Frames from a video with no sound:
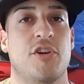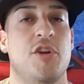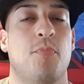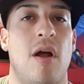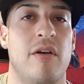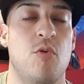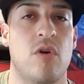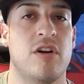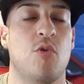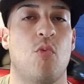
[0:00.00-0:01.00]
So you're probably
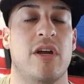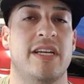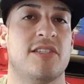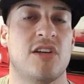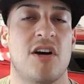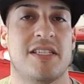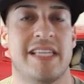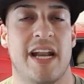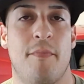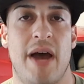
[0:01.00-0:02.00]
wondering what exhaust
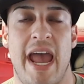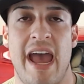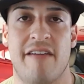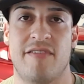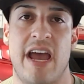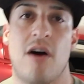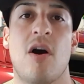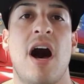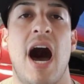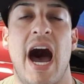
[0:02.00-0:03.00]
setup I have. Now,
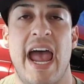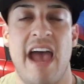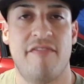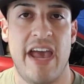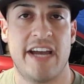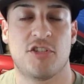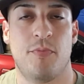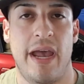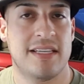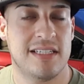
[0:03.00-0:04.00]
I have
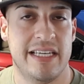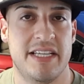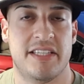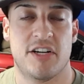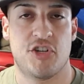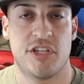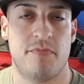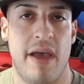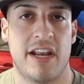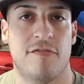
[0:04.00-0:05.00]
Axleback deletes, they're
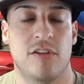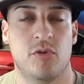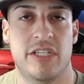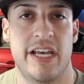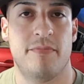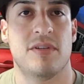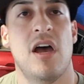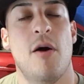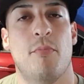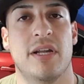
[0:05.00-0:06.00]
just magnaflow tip,
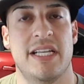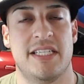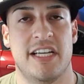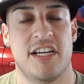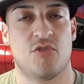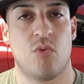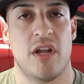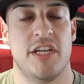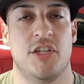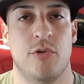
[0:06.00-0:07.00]
but it does
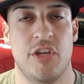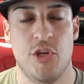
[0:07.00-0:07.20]
run into a